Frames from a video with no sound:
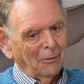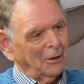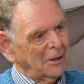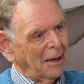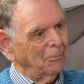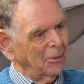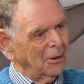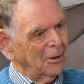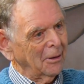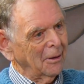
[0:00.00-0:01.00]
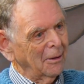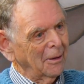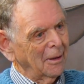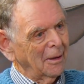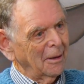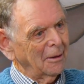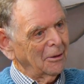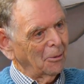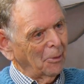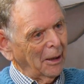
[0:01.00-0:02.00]
attempt
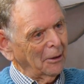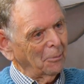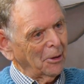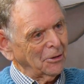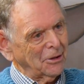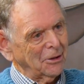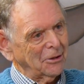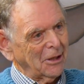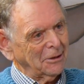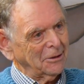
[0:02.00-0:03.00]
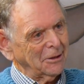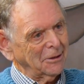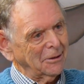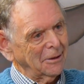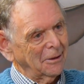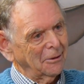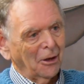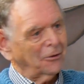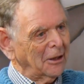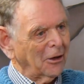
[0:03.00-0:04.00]
to bring the person to justice.
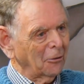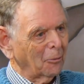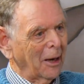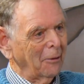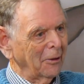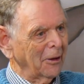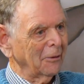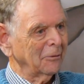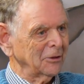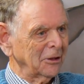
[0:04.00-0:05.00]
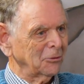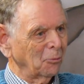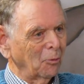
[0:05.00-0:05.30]
Not that he got away with it, it was just